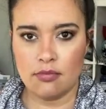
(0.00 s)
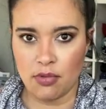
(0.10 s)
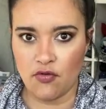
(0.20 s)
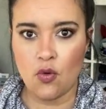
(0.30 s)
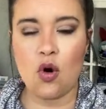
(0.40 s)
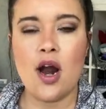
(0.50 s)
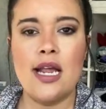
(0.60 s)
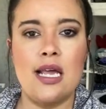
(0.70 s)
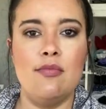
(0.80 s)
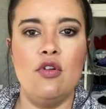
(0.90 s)
before I
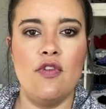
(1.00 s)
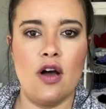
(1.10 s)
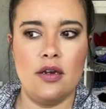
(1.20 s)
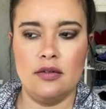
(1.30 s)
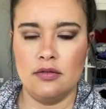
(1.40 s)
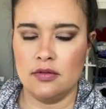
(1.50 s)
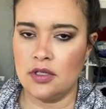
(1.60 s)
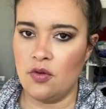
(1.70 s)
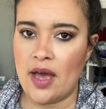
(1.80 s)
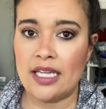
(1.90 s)
can move on.
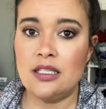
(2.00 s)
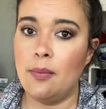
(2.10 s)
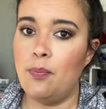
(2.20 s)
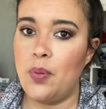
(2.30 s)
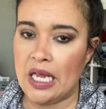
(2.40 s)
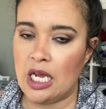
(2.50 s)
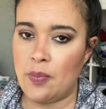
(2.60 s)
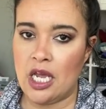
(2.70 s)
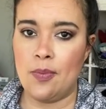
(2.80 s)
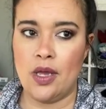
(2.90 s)
So that's a big,
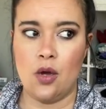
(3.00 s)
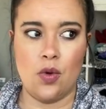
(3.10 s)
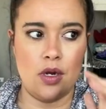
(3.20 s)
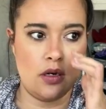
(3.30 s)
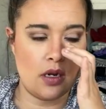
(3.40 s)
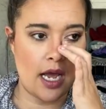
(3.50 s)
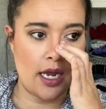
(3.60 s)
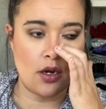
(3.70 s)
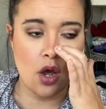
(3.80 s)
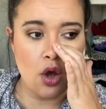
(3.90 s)
big, big one. I
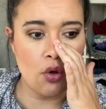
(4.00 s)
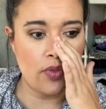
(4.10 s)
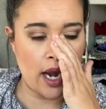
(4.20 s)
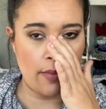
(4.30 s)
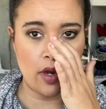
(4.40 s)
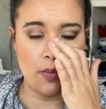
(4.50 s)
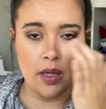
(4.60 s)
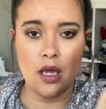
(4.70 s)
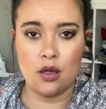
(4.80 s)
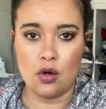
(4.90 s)
know that I'm going to
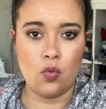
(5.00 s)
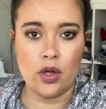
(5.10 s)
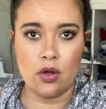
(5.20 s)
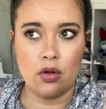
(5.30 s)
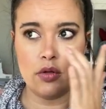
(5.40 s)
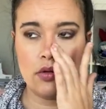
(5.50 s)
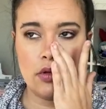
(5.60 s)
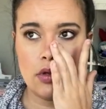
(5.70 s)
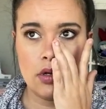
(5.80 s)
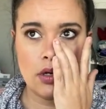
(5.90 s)
be at Goodwill
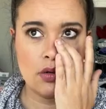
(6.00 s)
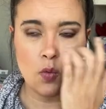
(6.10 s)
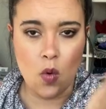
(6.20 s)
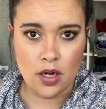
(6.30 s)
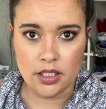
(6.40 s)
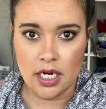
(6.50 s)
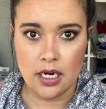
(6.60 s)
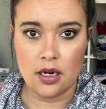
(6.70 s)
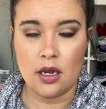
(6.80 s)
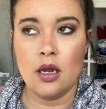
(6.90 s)
wanting,
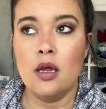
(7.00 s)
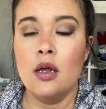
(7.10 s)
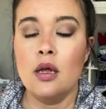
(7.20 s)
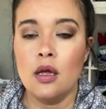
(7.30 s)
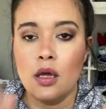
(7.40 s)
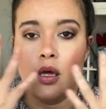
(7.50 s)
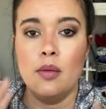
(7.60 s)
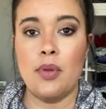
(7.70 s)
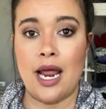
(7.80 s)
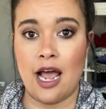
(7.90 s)

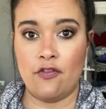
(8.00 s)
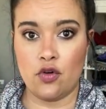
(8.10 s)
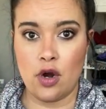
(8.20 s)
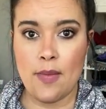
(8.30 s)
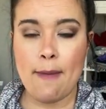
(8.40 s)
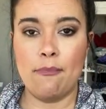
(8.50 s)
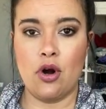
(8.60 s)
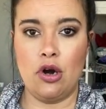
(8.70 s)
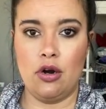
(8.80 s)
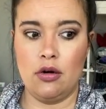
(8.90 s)
but I have to
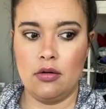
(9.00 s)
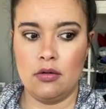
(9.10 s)
remember,